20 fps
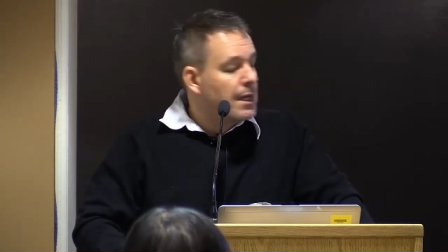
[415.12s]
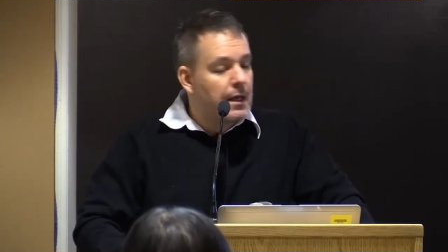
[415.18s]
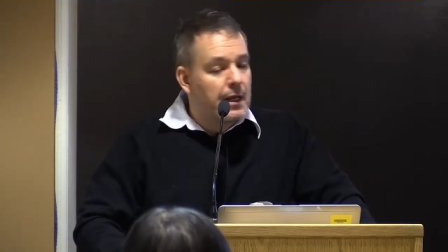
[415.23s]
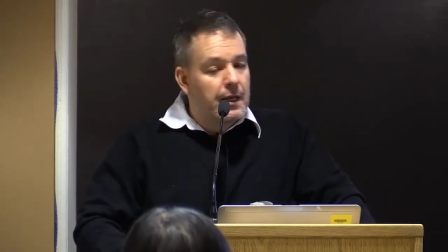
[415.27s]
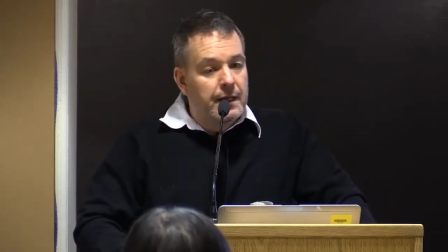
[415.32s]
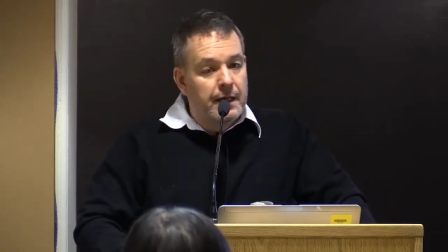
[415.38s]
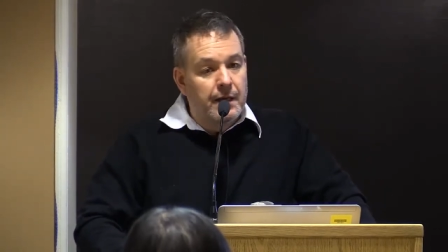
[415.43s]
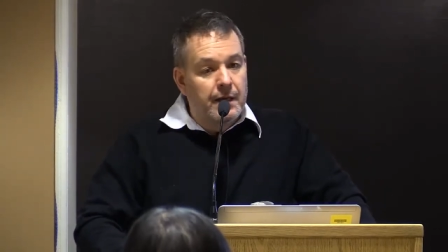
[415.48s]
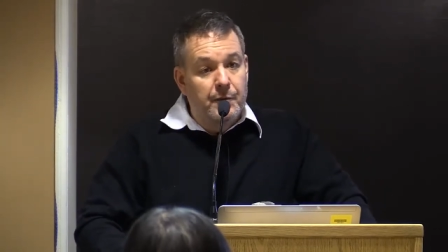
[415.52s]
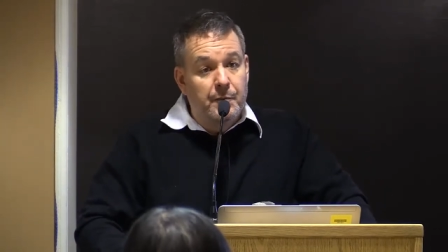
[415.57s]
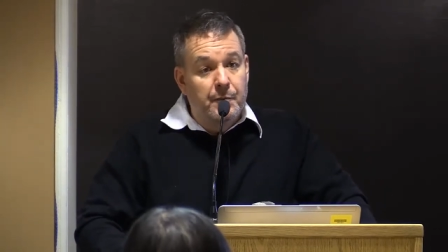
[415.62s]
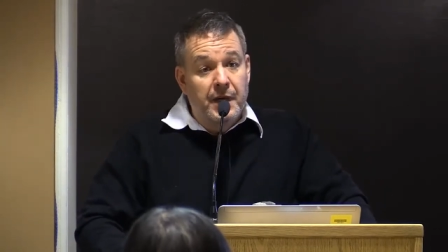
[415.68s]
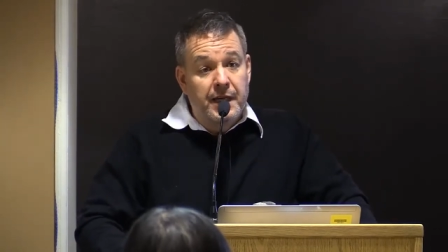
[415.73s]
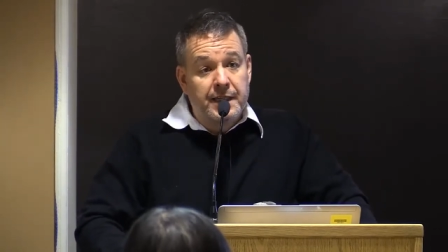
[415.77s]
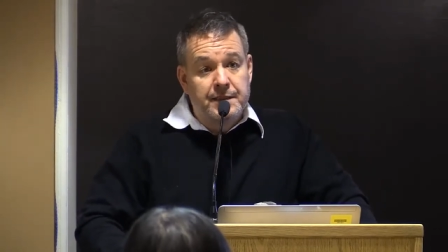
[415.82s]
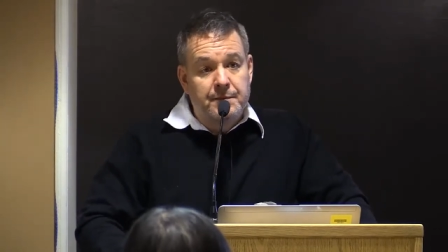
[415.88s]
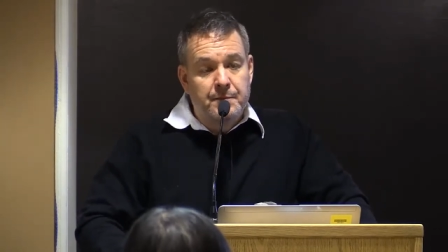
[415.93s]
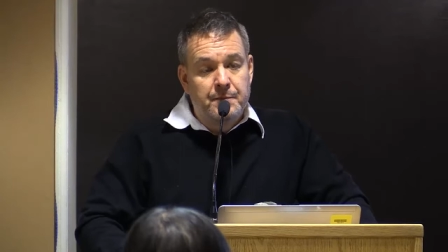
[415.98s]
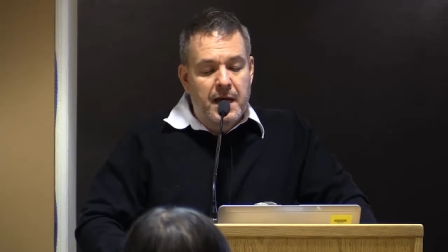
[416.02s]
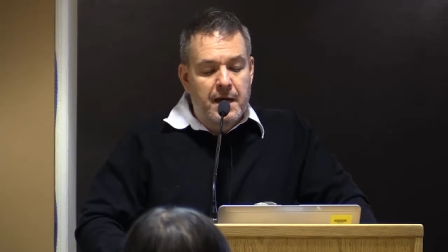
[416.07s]
Now the
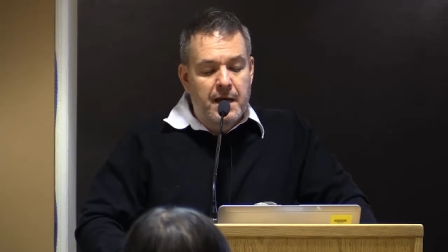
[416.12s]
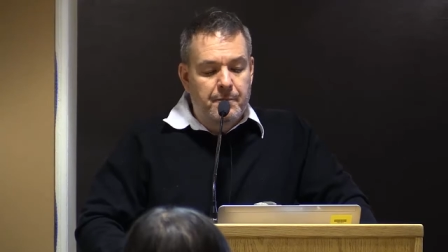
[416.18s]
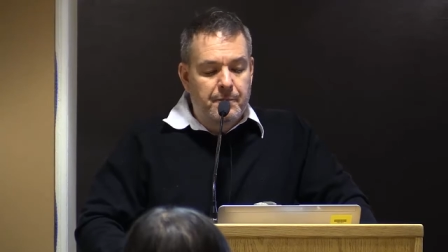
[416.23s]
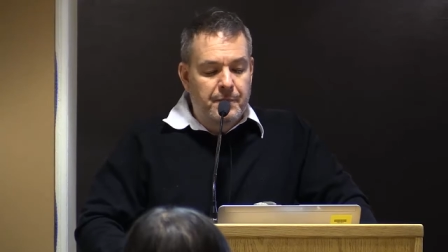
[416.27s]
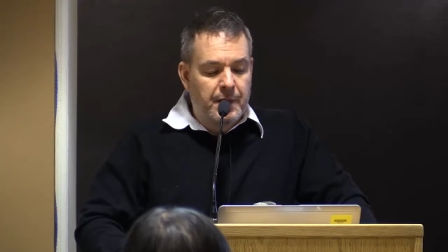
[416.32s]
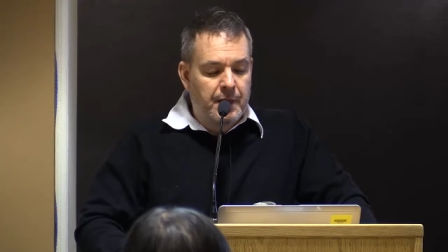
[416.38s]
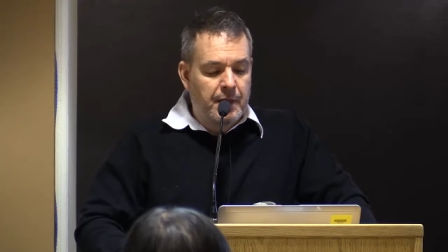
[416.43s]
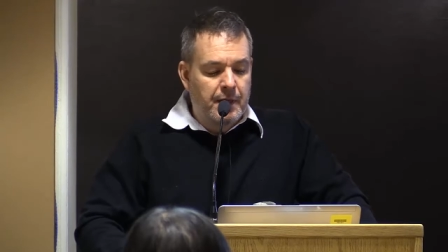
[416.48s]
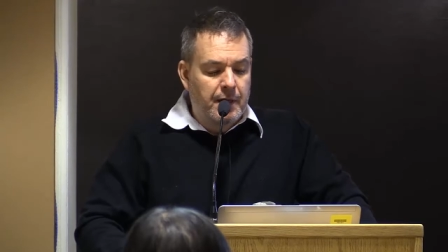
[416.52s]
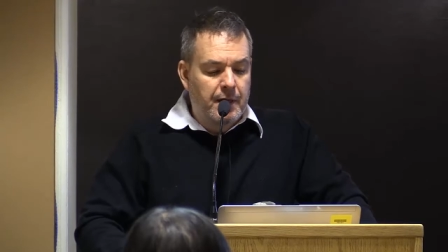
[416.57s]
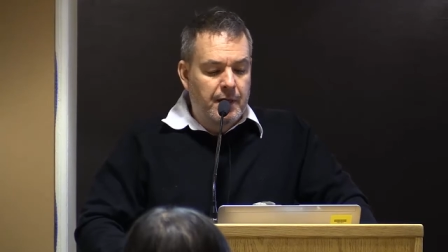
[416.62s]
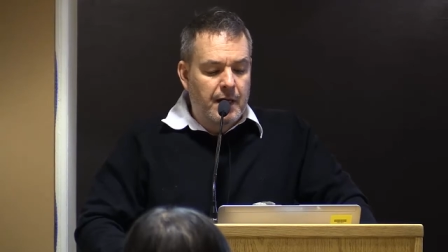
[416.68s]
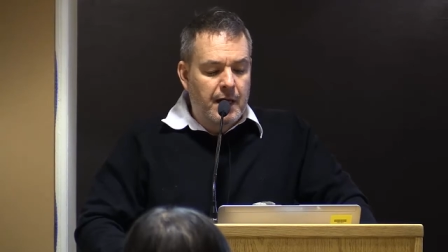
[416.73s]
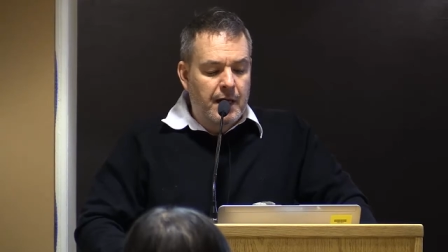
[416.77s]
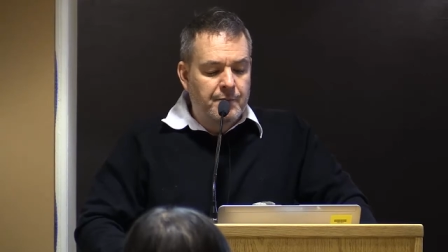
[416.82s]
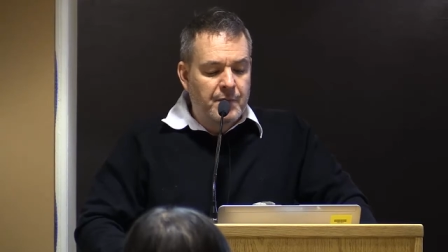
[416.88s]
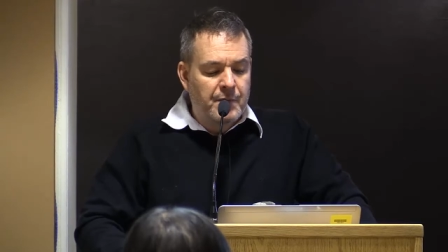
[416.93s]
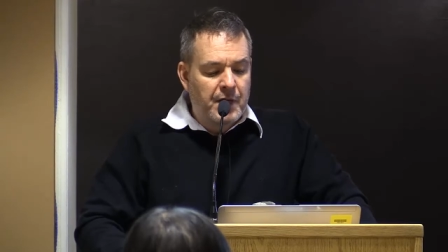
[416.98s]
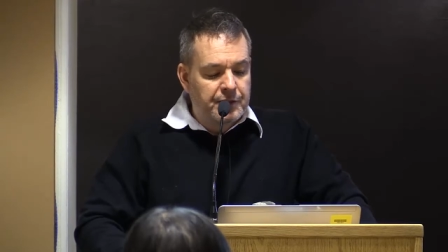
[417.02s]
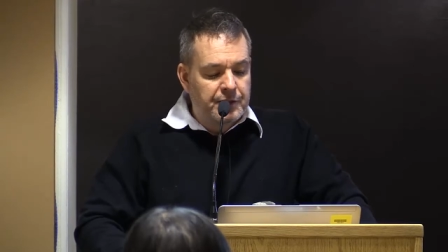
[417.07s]
base map,
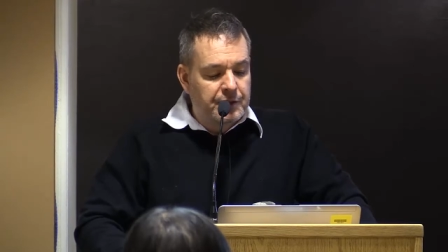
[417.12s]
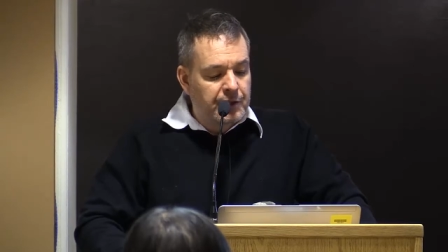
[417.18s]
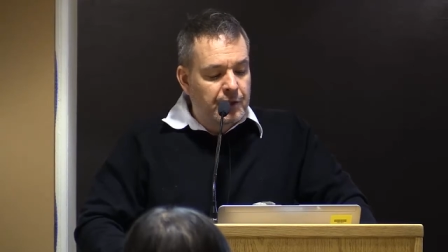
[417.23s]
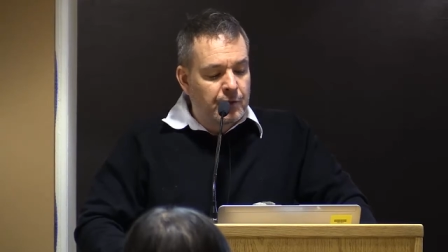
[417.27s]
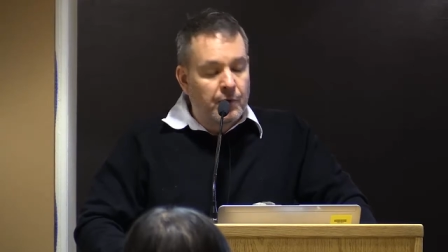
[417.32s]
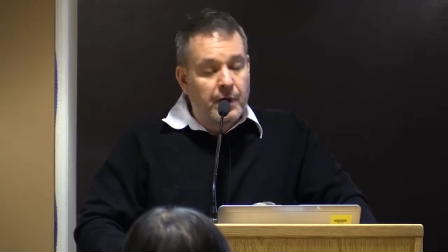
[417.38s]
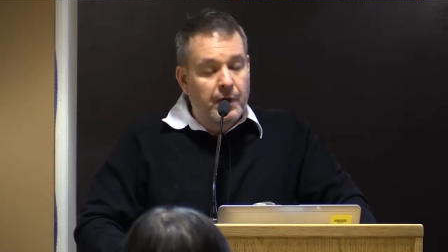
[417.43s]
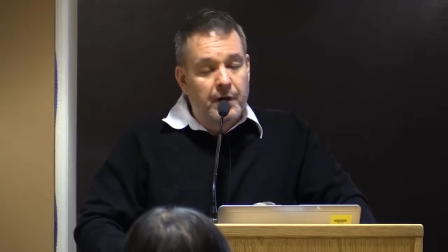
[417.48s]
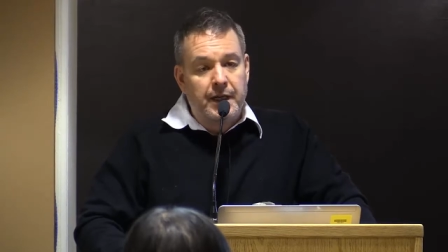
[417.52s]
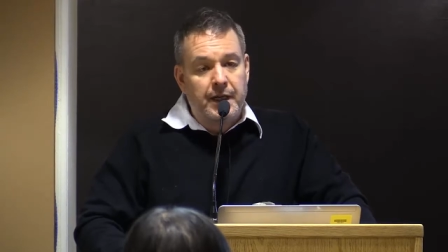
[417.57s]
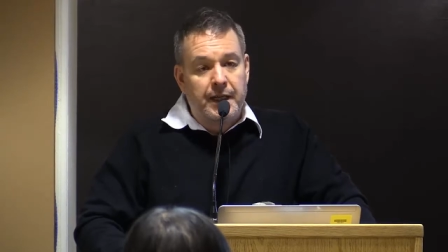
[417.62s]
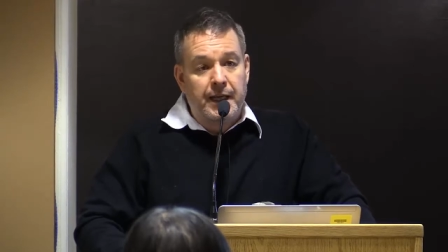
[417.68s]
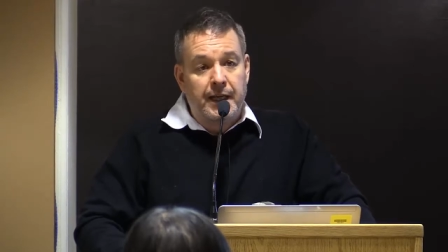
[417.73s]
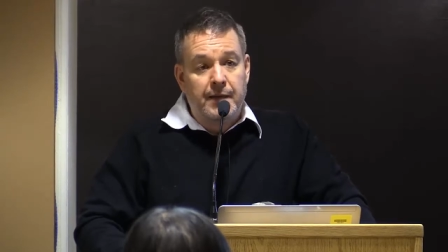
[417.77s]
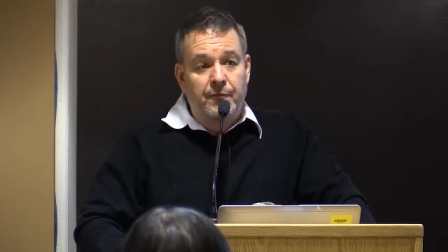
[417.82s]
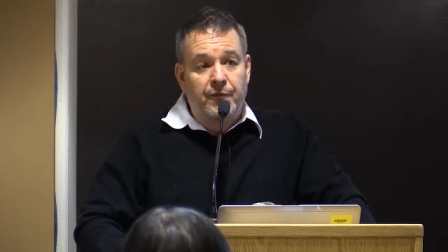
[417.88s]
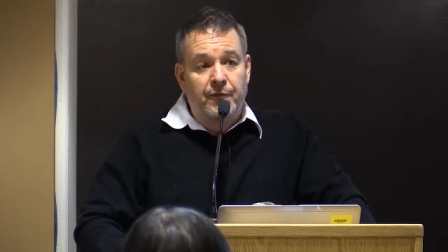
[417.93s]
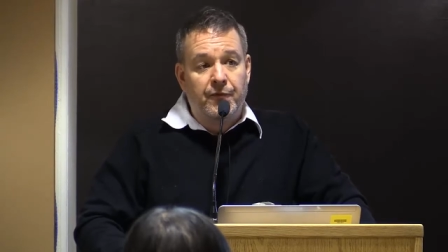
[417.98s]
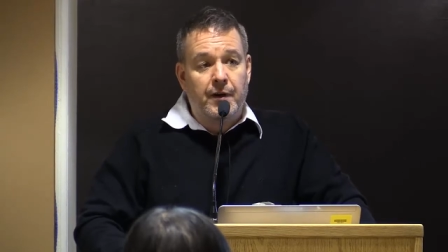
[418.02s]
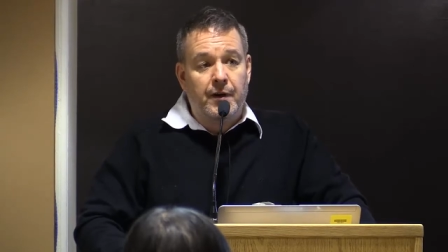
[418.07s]
I'm not sure where it
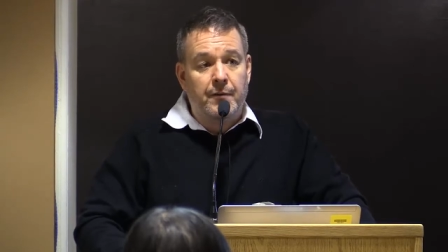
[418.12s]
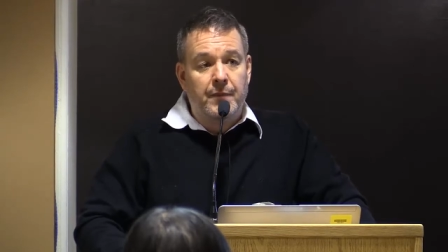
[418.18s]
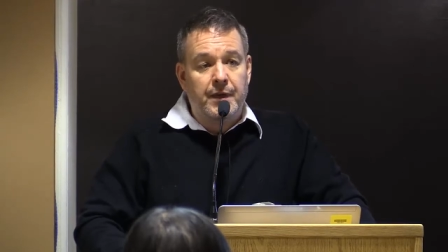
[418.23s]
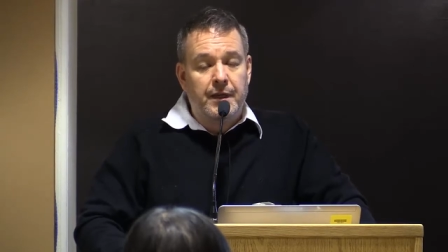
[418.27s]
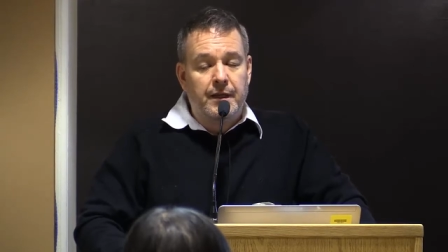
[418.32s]
came from,